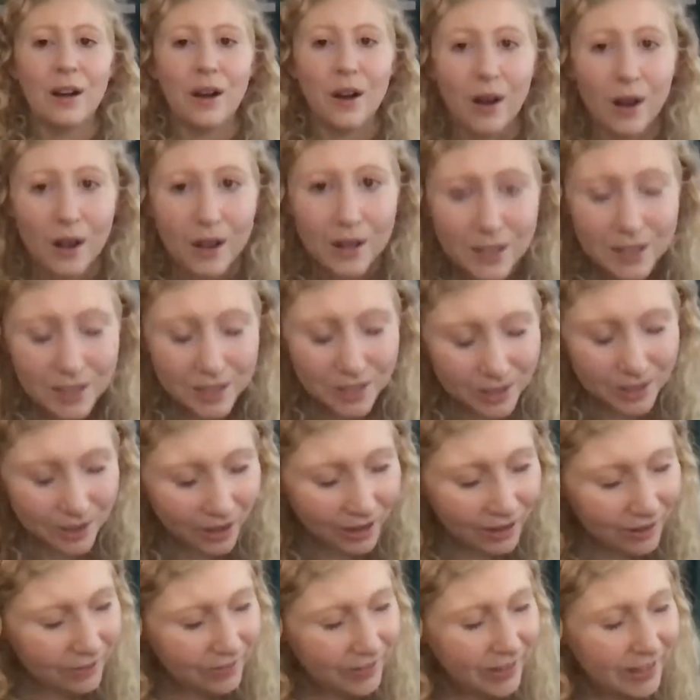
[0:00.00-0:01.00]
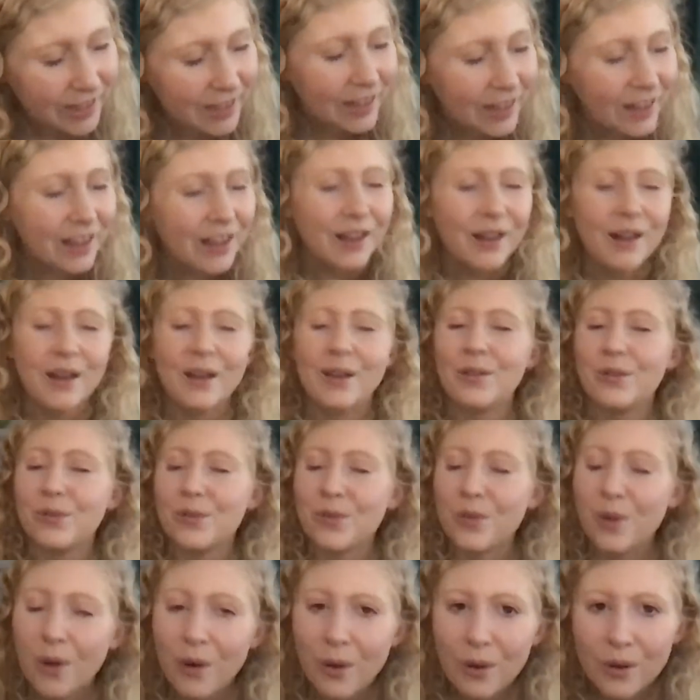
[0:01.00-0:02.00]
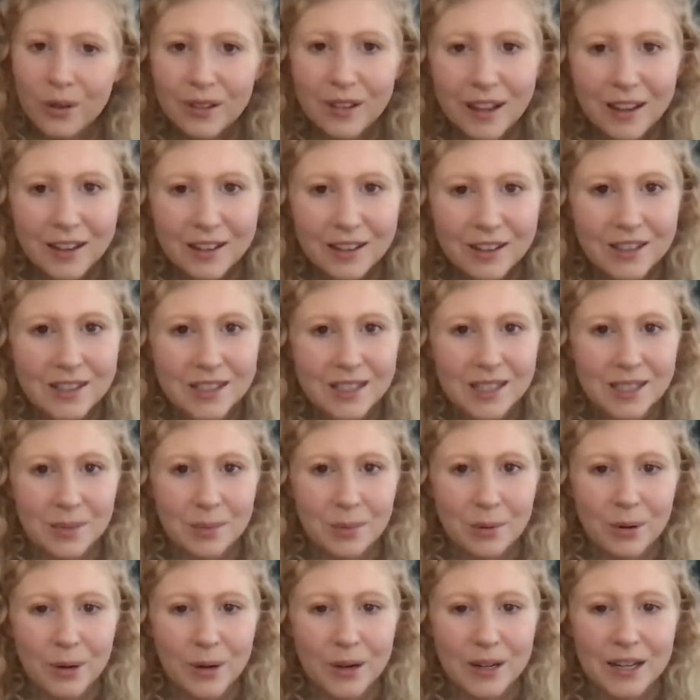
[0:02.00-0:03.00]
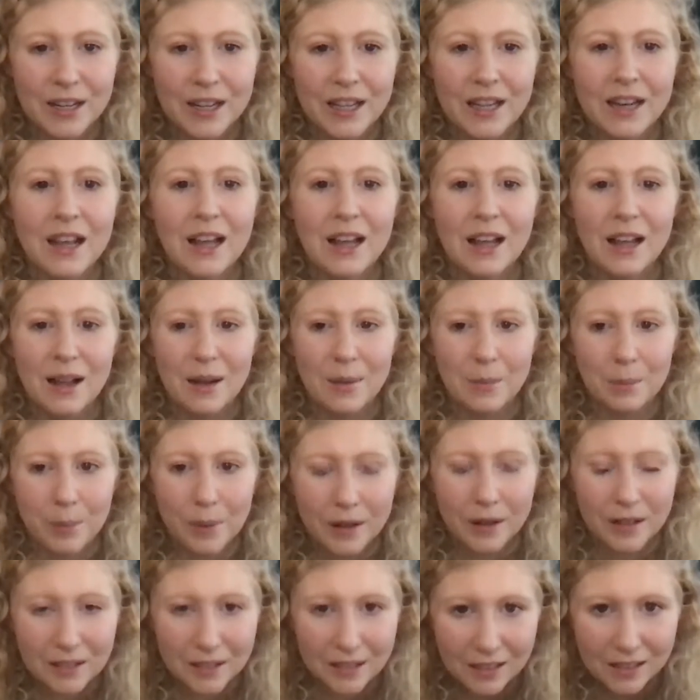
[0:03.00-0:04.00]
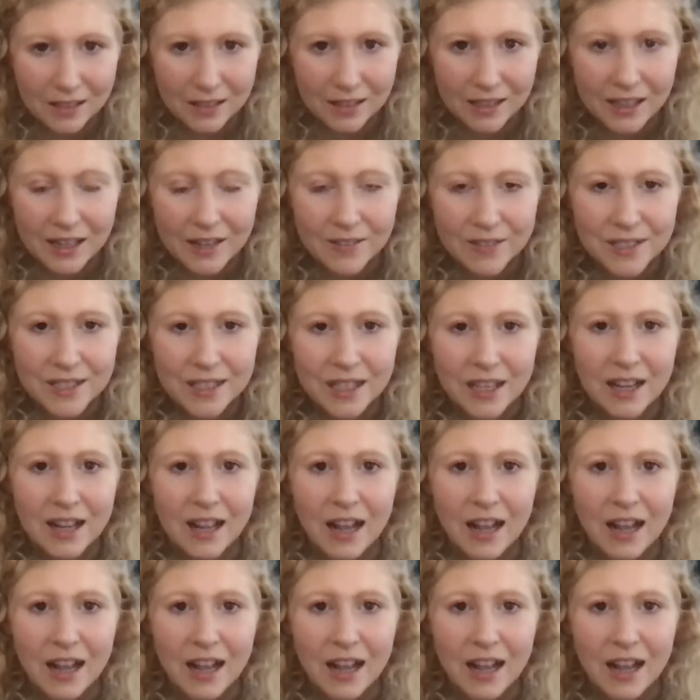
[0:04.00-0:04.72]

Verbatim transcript: unserving, no longer supported beliefs.